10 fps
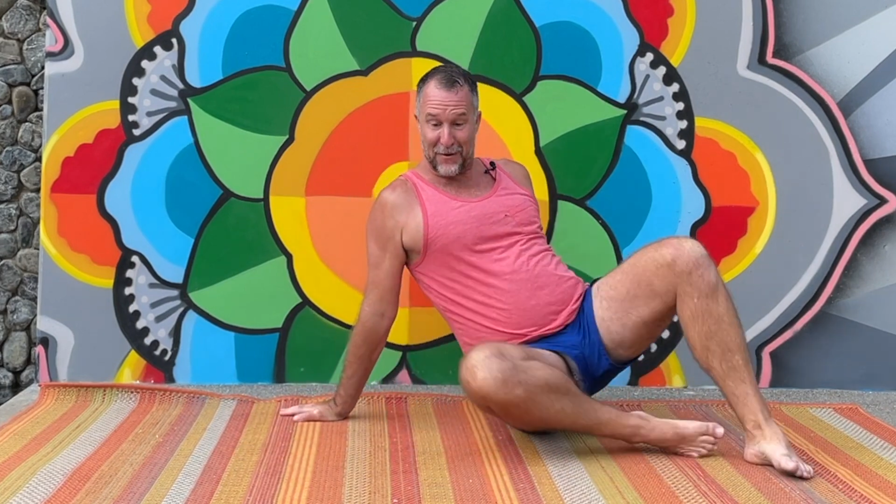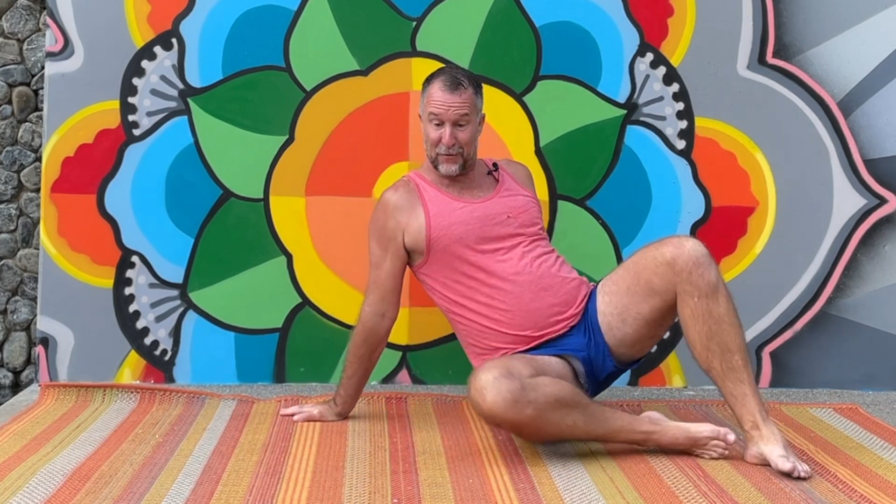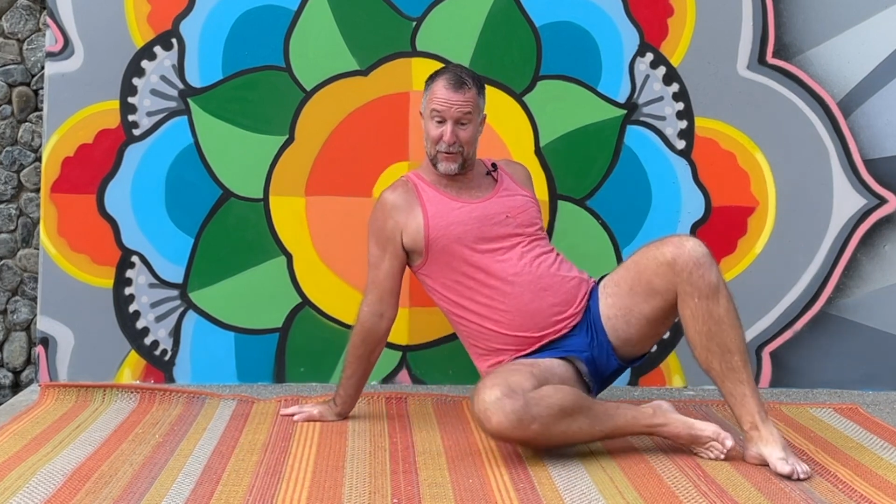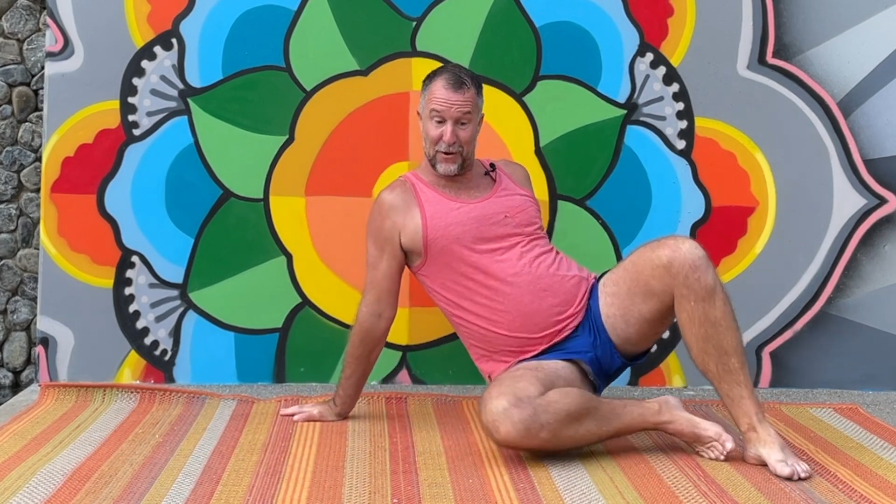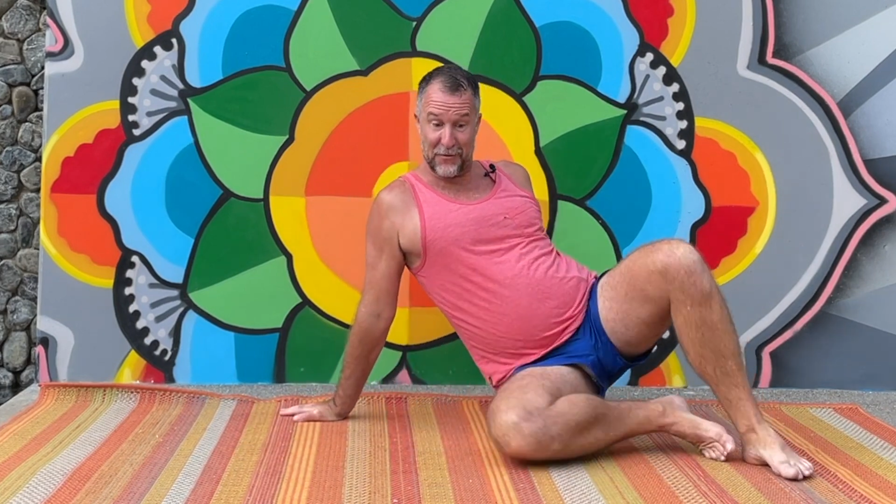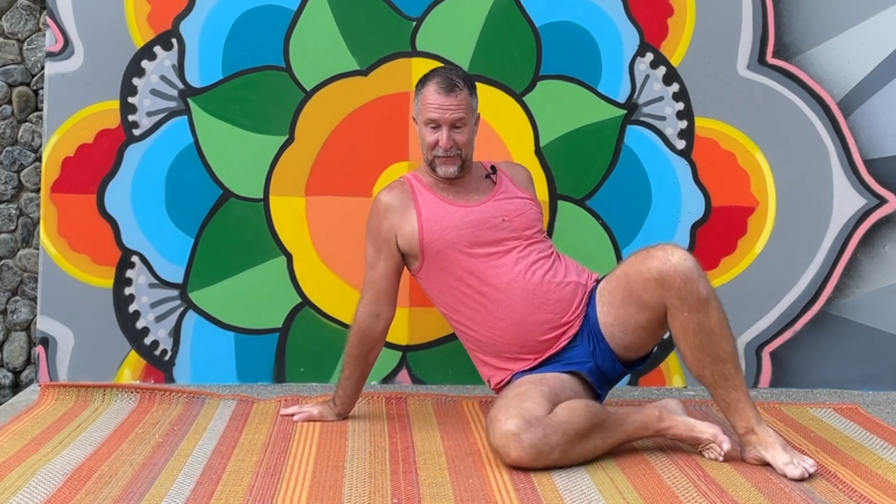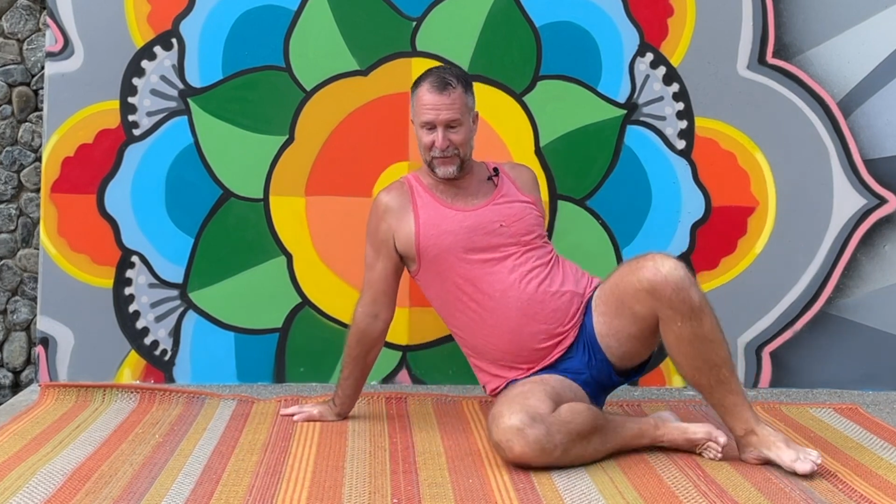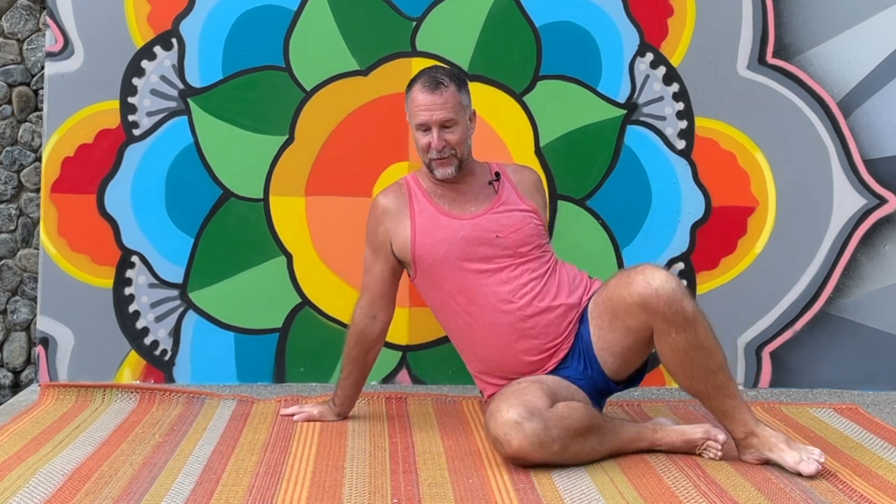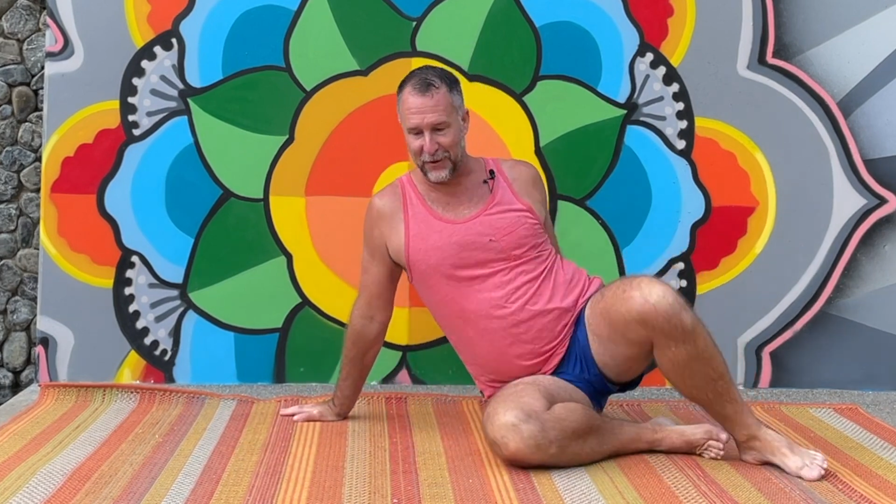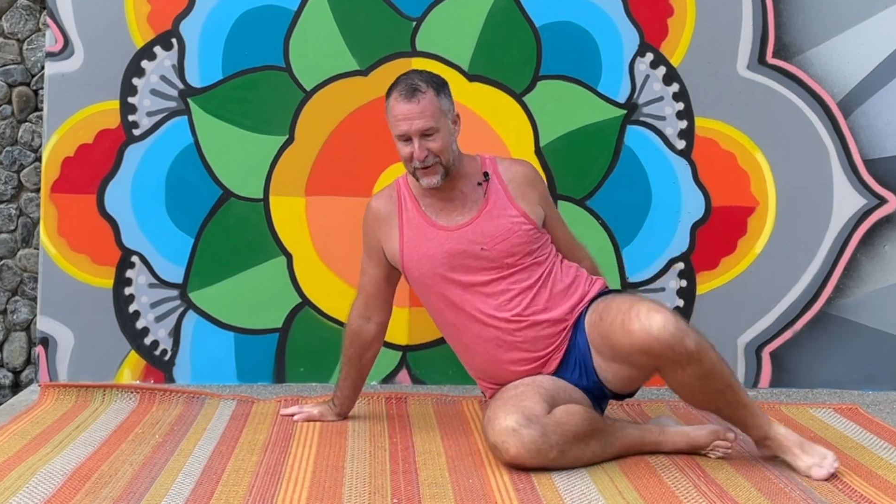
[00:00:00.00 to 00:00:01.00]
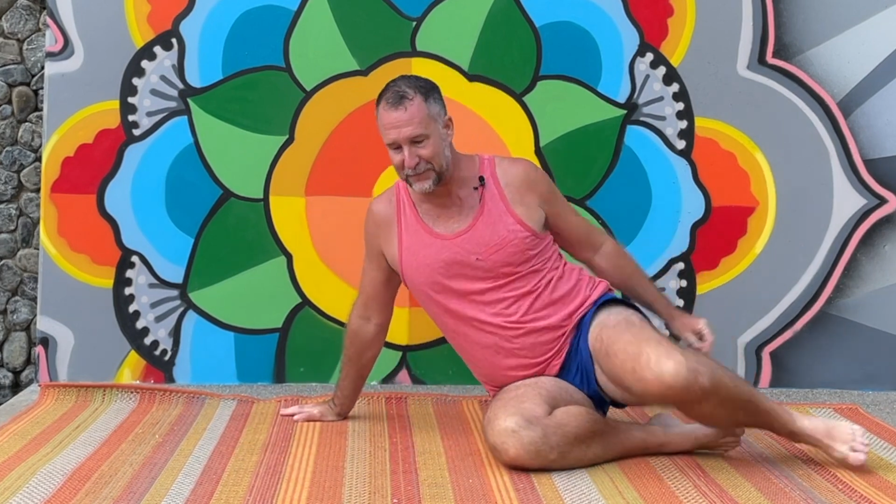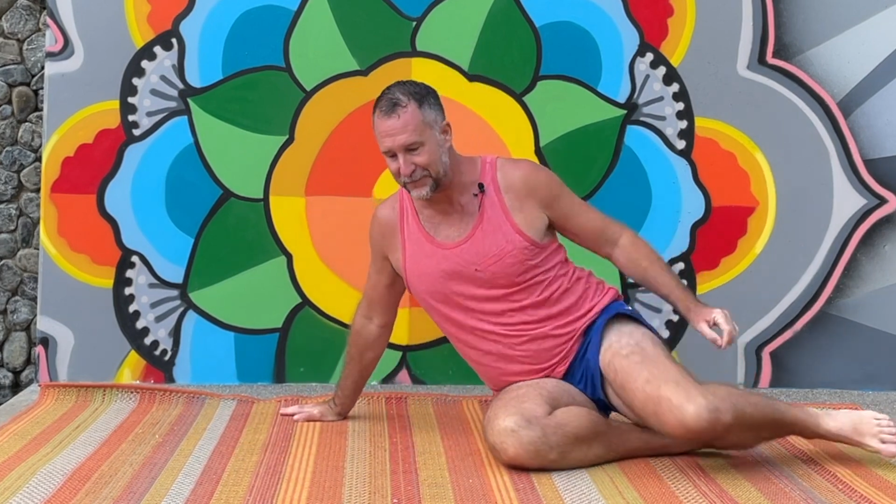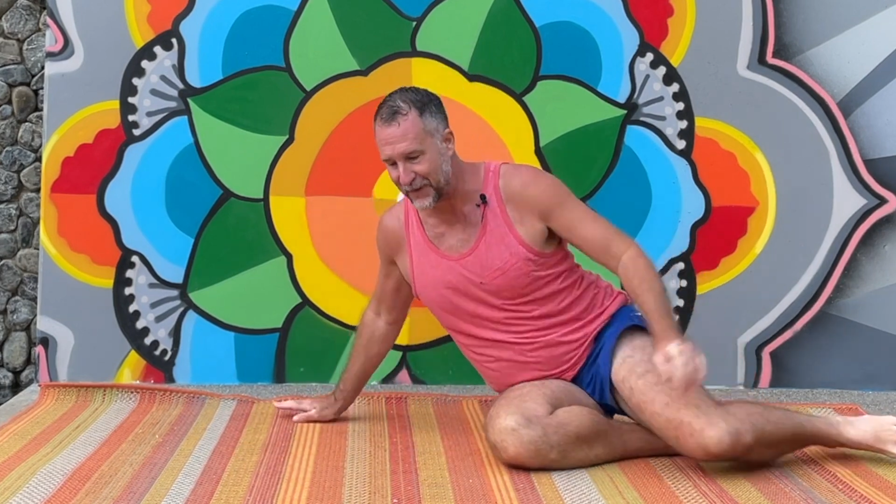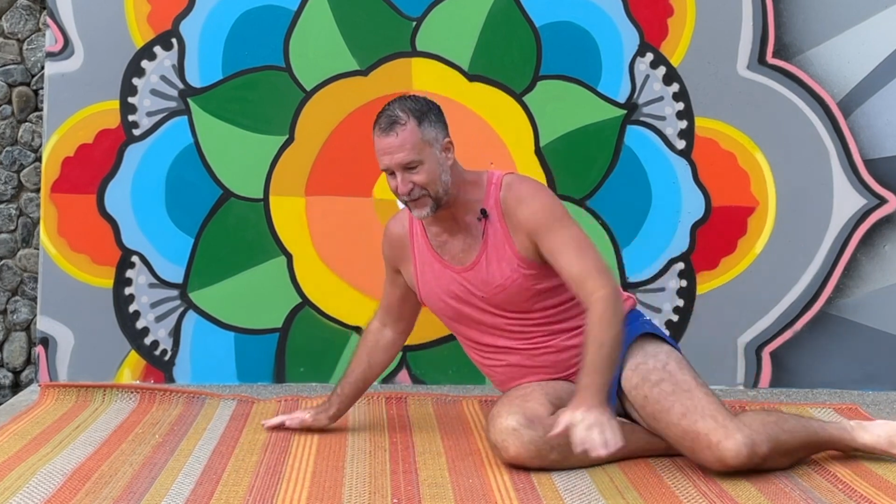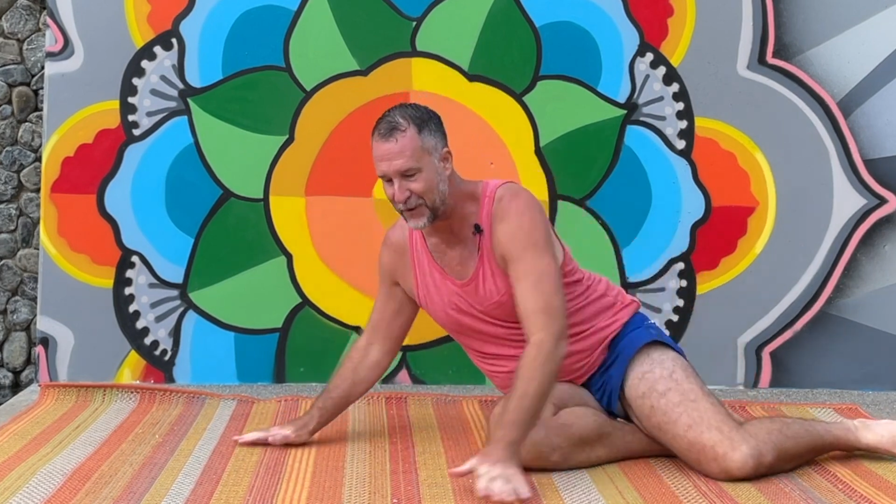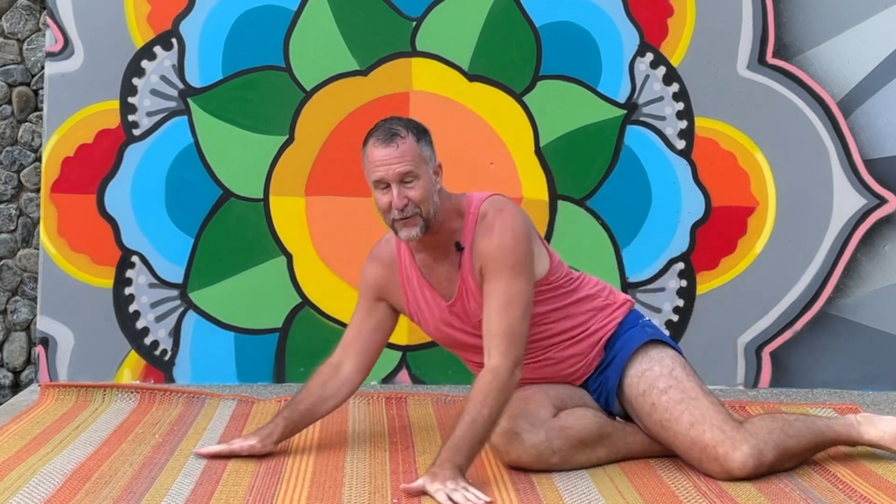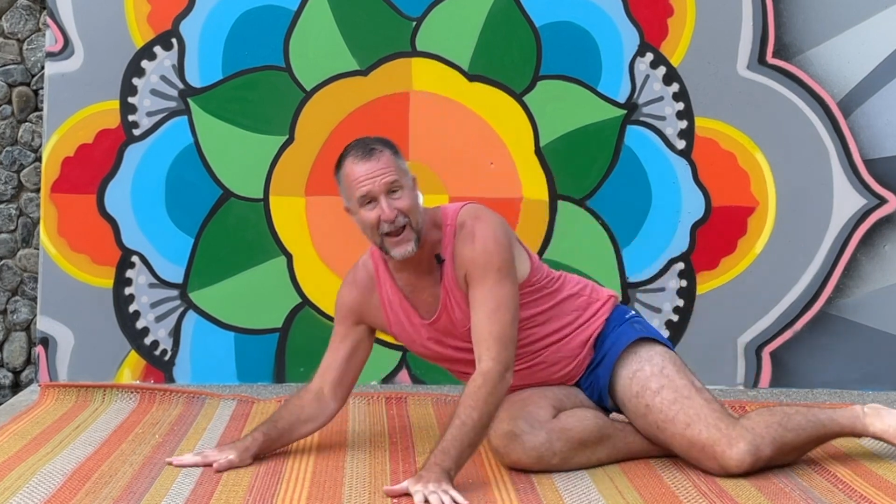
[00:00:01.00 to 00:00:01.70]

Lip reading: or on the floor. If you don't